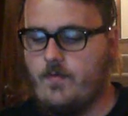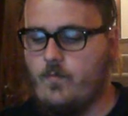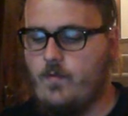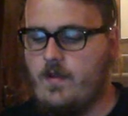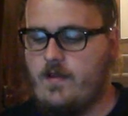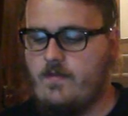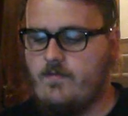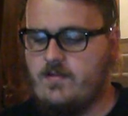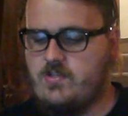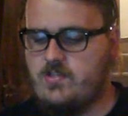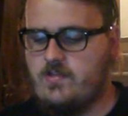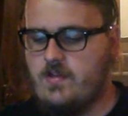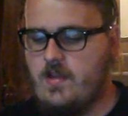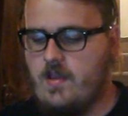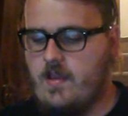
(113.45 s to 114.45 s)
1,
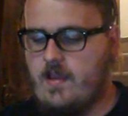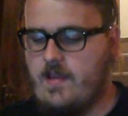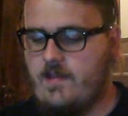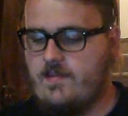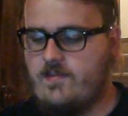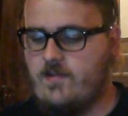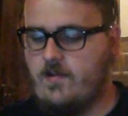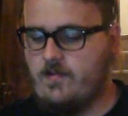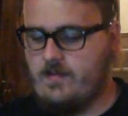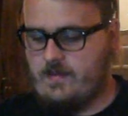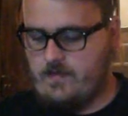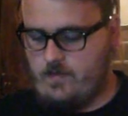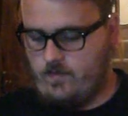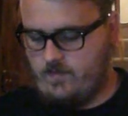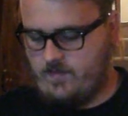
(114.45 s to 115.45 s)
which is
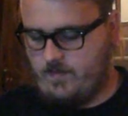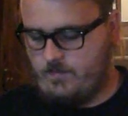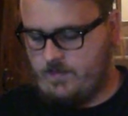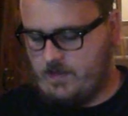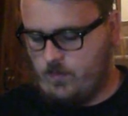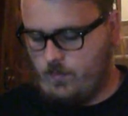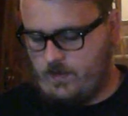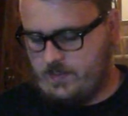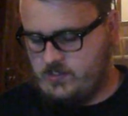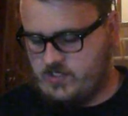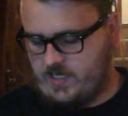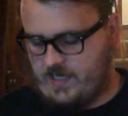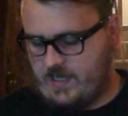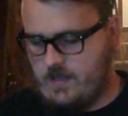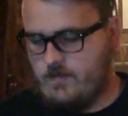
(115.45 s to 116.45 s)
certainly something you'll want to
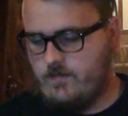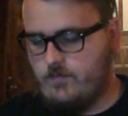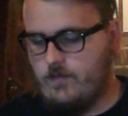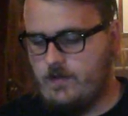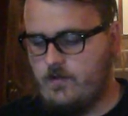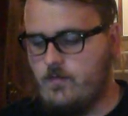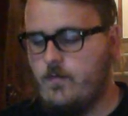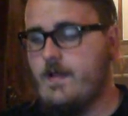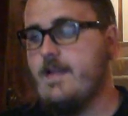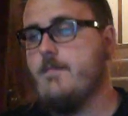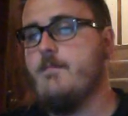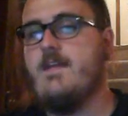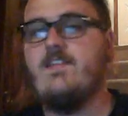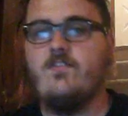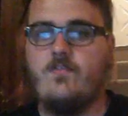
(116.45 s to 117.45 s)
check out. It's really cool. On
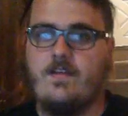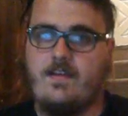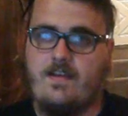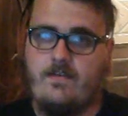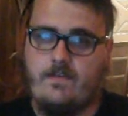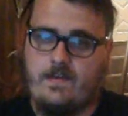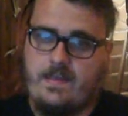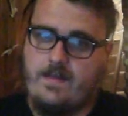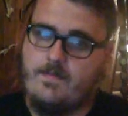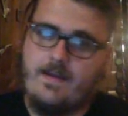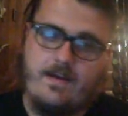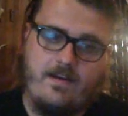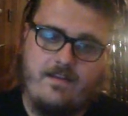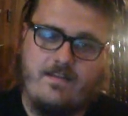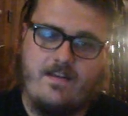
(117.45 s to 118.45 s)
a mystery DVD. I'm
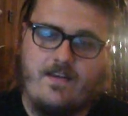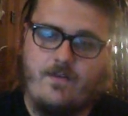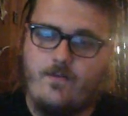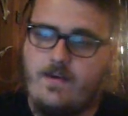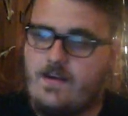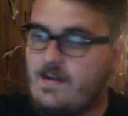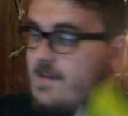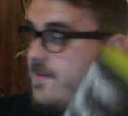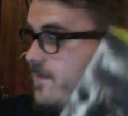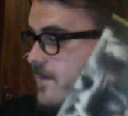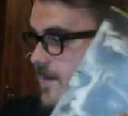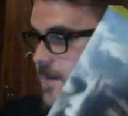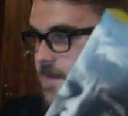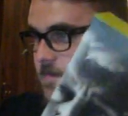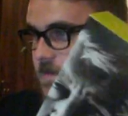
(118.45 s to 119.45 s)
not going to tell you what it is,
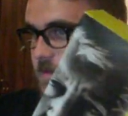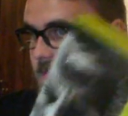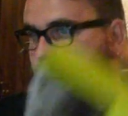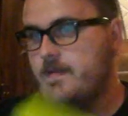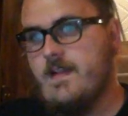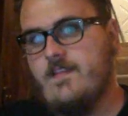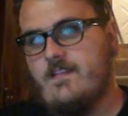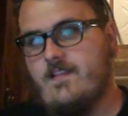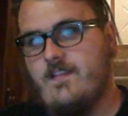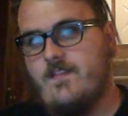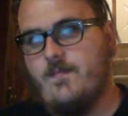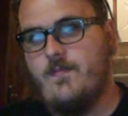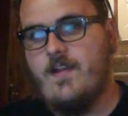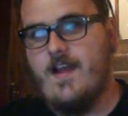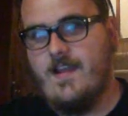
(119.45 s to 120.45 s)
but you'll be pleasantly
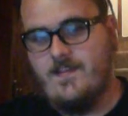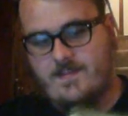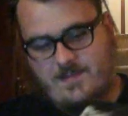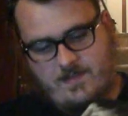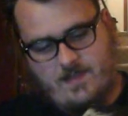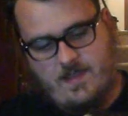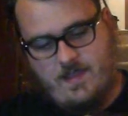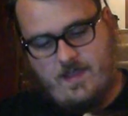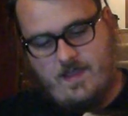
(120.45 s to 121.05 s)
surprised.